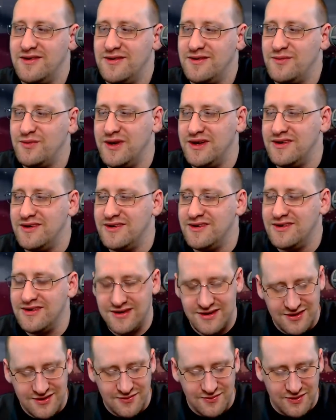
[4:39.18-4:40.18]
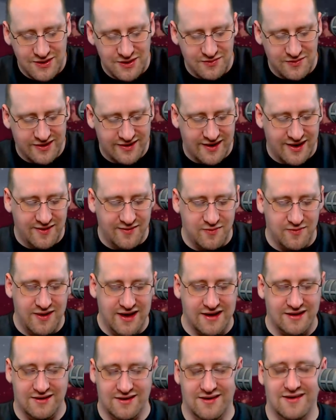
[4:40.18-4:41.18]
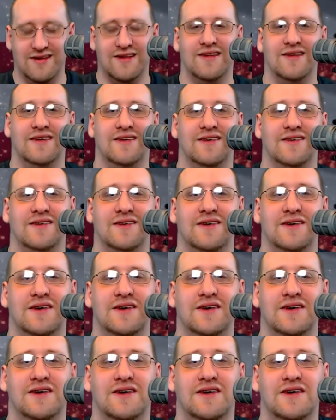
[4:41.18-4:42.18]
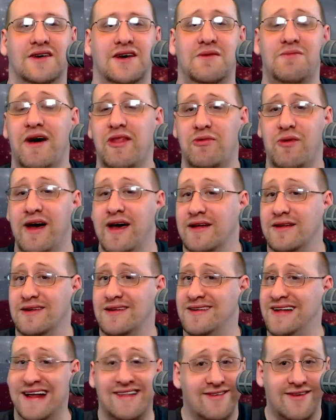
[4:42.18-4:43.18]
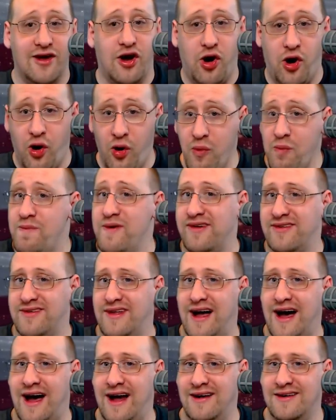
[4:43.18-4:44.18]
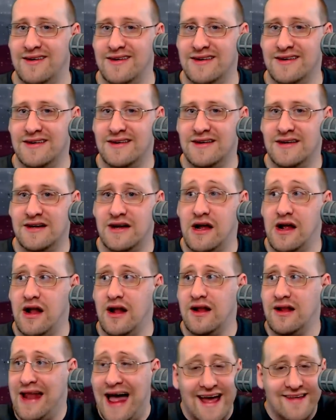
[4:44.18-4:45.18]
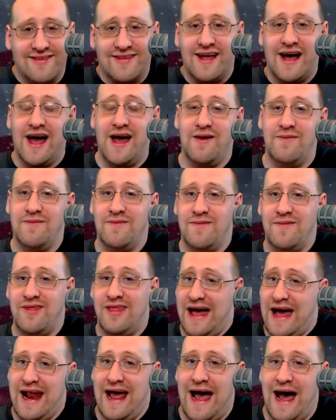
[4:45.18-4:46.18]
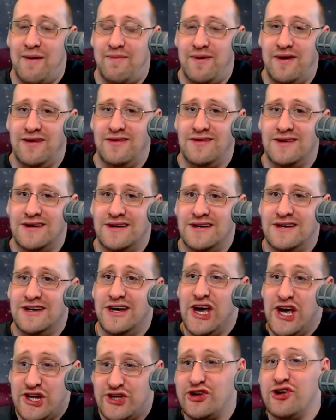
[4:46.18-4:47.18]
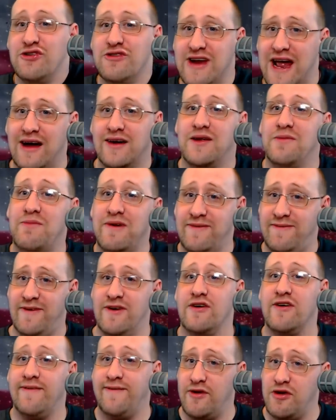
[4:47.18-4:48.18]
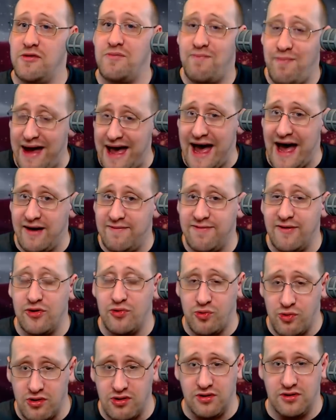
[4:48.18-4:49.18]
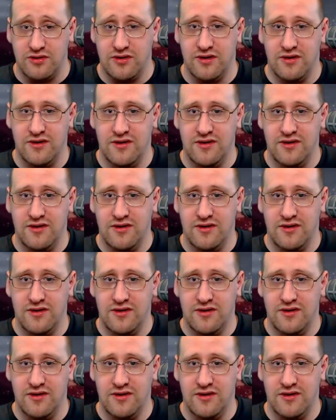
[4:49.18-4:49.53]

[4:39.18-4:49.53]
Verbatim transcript: What, what, what does that even mean? And by the way, let's hope he's not. Last time that happened, it turned out to be very, very bad for the world.